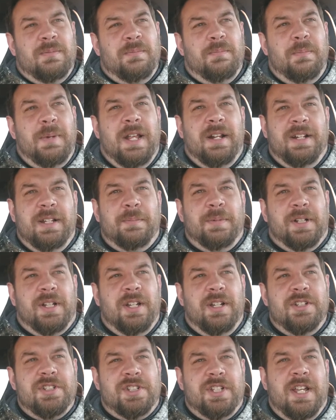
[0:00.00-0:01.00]
Mainly
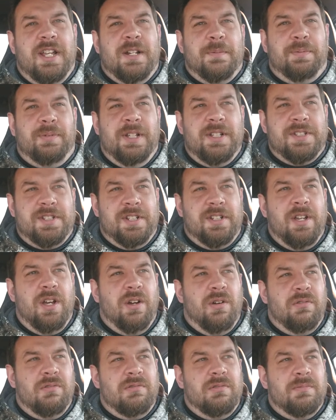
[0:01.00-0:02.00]
because she had a place to
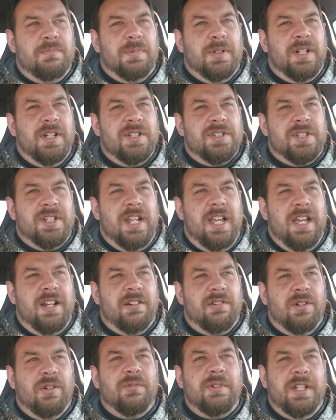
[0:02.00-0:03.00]
go, because she had
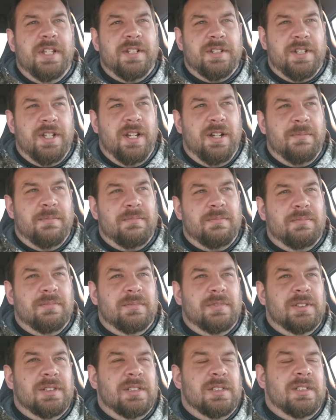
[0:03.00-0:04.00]
her own income,
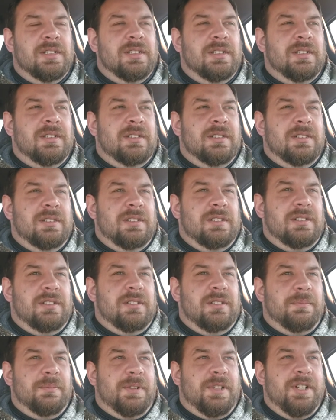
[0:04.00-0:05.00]

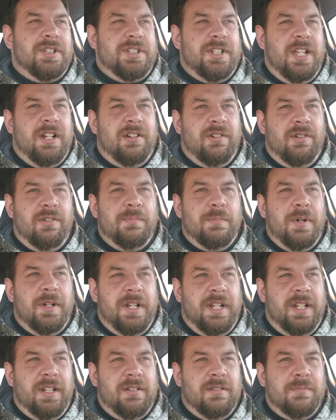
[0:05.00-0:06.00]
because she had her own
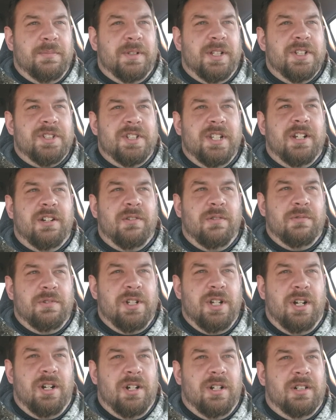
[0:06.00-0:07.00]
money, because she had her own
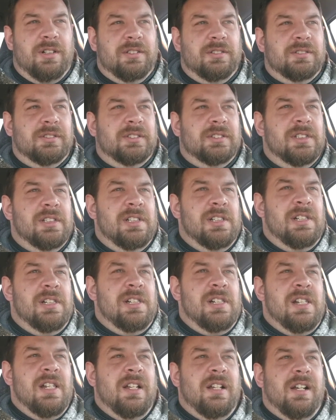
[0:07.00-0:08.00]
car.
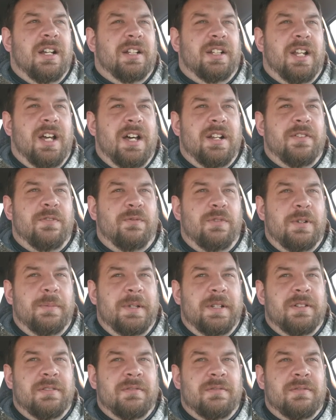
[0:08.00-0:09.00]
A lot of
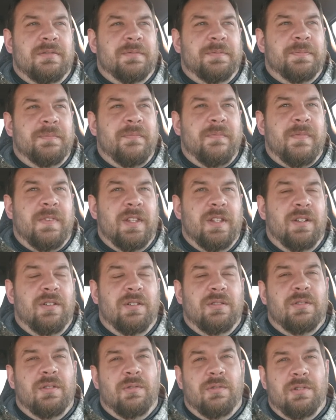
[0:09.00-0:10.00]
women
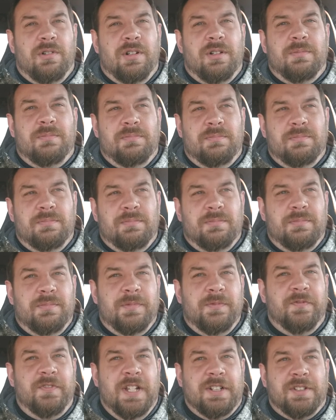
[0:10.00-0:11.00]
or
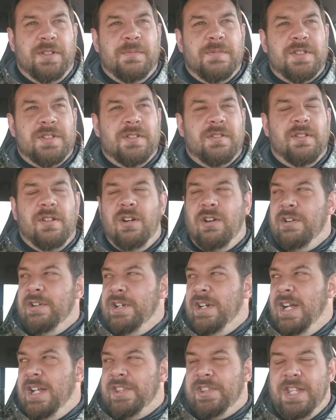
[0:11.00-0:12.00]
victims are
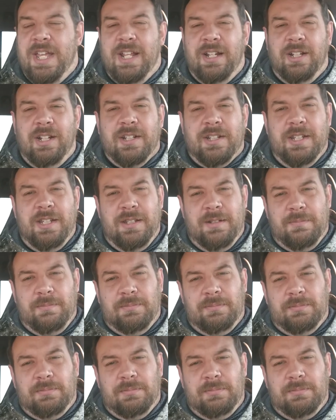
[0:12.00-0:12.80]
not that lucky.